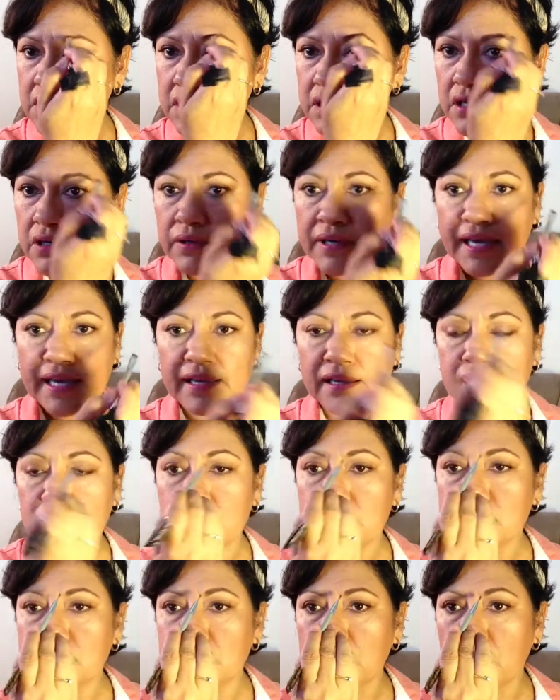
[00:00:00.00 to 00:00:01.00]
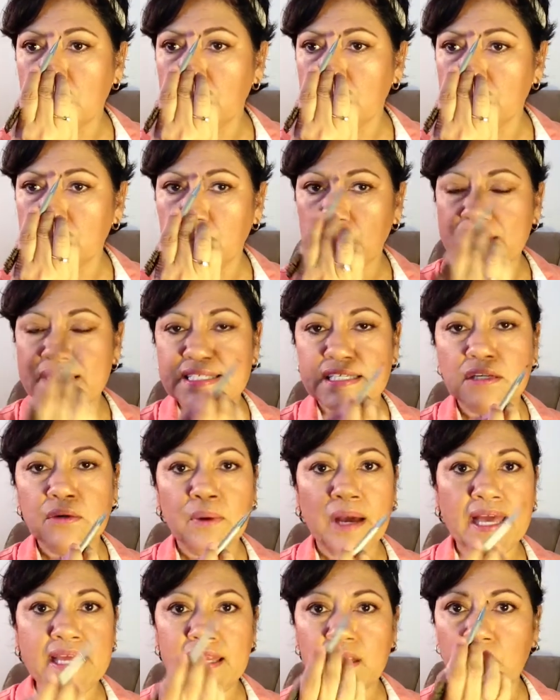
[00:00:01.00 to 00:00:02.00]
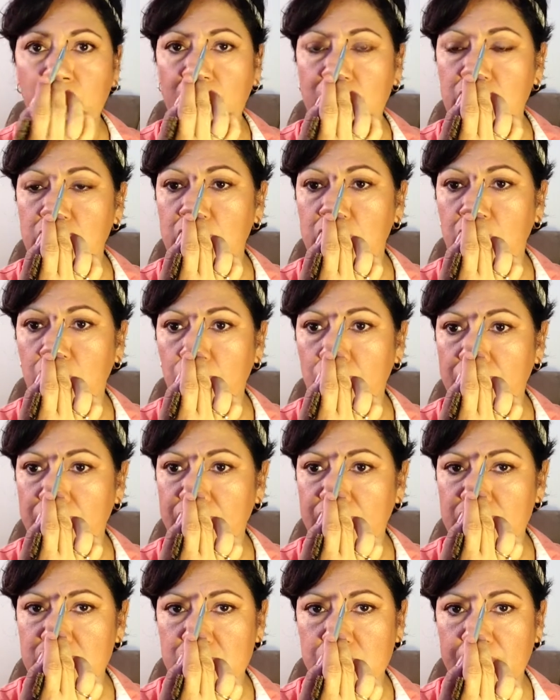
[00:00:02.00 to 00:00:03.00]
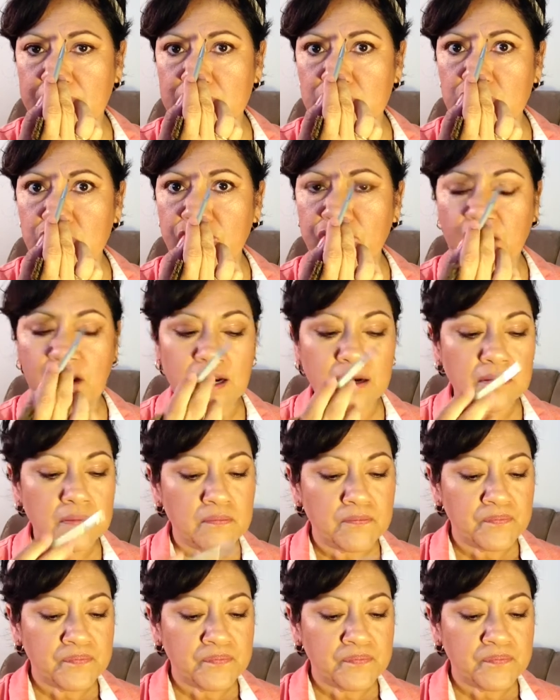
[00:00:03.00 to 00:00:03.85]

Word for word: Okay, so the reason why I didn't want you to go in this way too far,